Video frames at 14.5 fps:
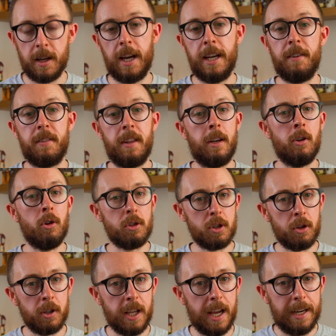And if they're not
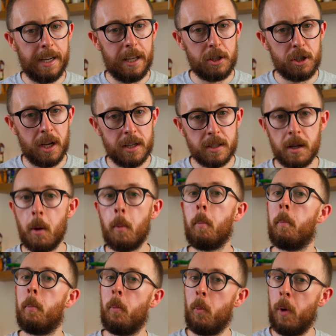on the NHS,
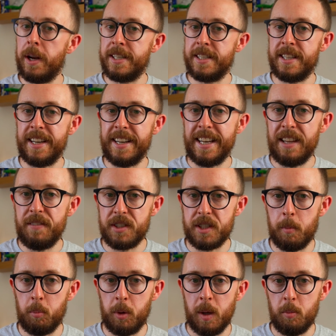where does that leave
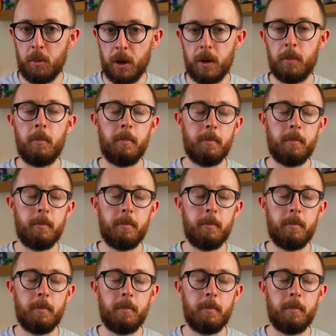some people?